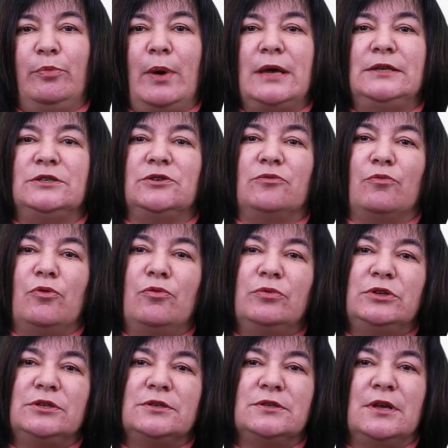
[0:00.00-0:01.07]
by
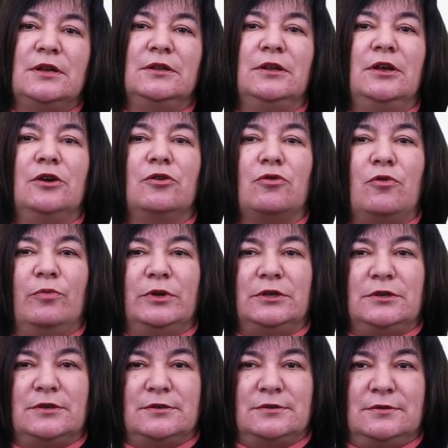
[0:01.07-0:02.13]
thermometers and
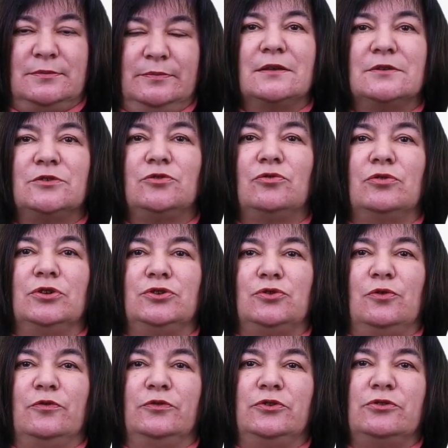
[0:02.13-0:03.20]
hygrometers. Storage
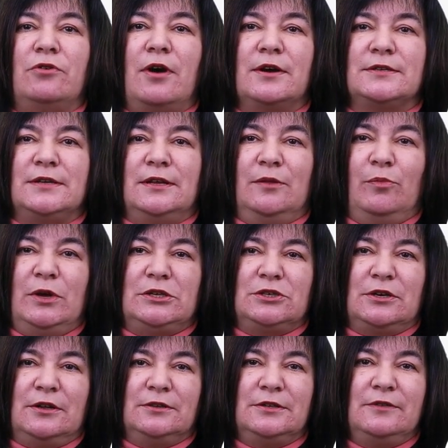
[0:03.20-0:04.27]
of drugs and
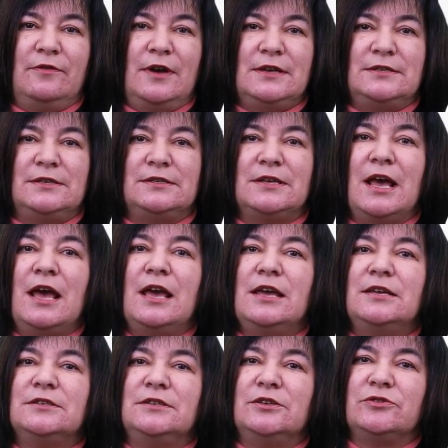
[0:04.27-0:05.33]
medical devices
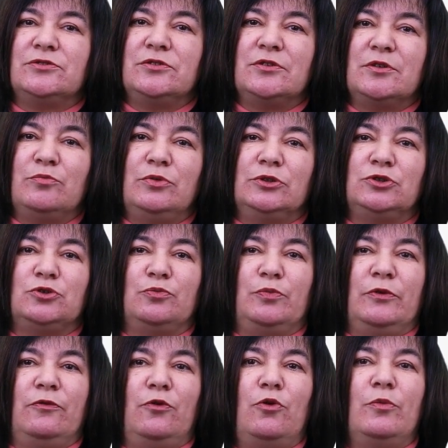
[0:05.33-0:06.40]
is desirable to
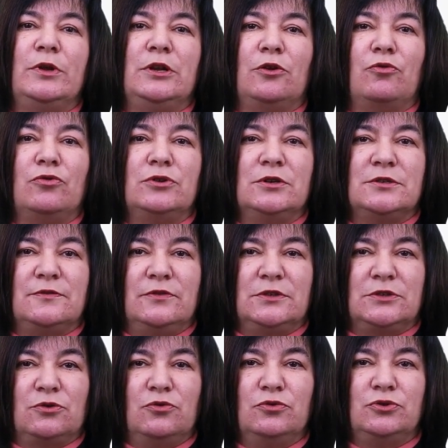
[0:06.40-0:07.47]
perform in accordance
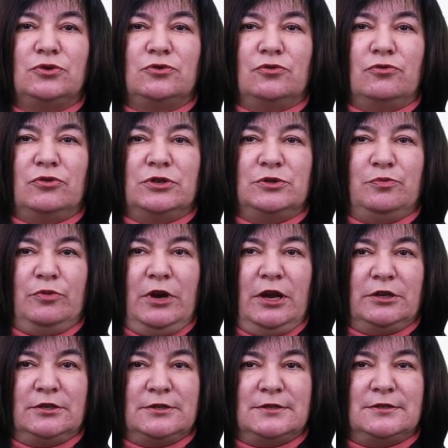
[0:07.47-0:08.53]
with good storage
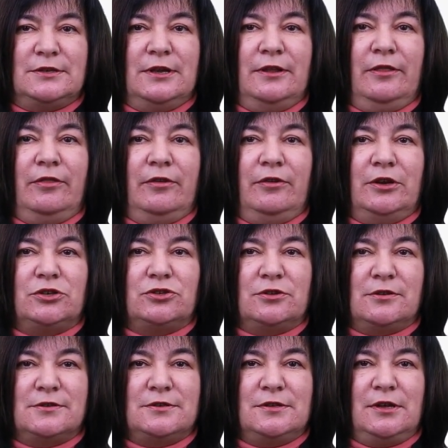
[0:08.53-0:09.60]
practice, the
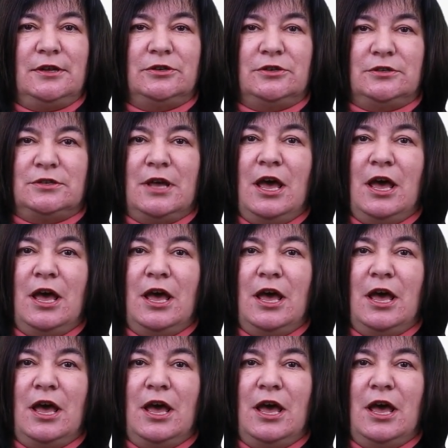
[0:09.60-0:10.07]
international standard,